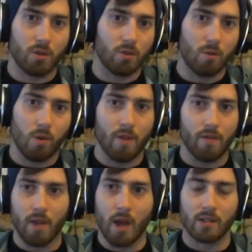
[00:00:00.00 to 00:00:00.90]
all right for
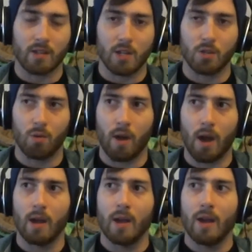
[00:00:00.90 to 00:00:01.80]
that, schedule
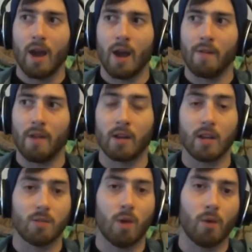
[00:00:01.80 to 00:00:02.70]
that, and then get
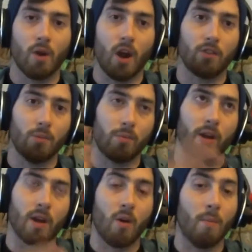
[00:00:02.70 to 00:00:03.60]
some hype going. I have to plug
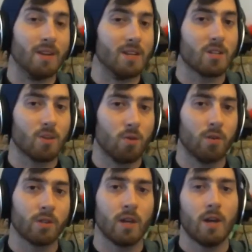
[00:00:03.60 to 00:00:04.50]
it on my
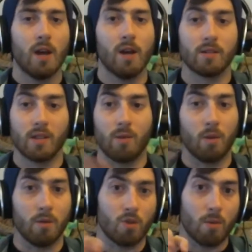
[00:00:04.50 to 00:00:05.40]
Discord uh, to say we're going to
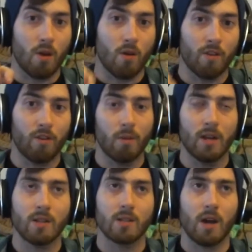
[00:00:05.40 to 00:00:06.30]
be streaming here in a few
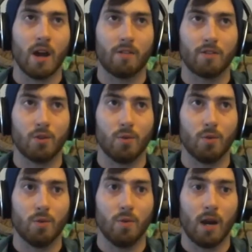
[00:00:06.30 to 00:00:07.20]
minutes. I have
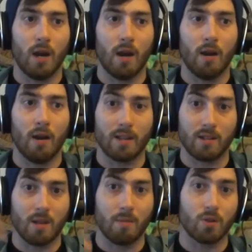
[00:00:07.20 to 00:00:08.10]
to, uh, as I
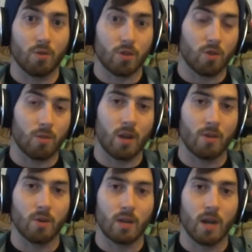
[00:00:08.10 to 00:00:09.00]
said, make sure the stream title is
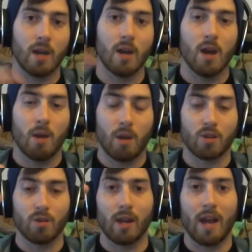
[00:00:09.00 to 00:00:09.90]
okay, make sure
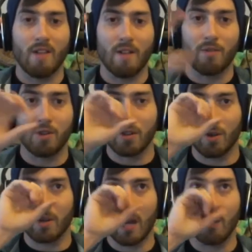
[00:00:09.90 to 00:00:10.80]
the layout of everything is
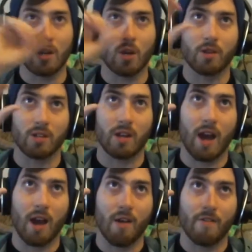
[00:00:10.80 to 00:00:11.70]
okay, because I
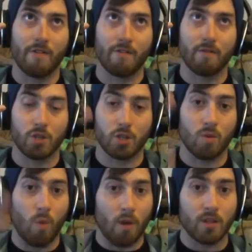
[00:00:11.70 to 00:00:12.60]
have just the
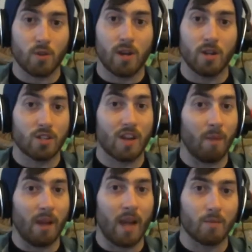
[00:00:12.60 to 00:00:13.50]
one screen, I just have
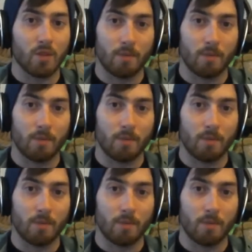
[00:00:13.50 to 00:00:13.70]
my laptop,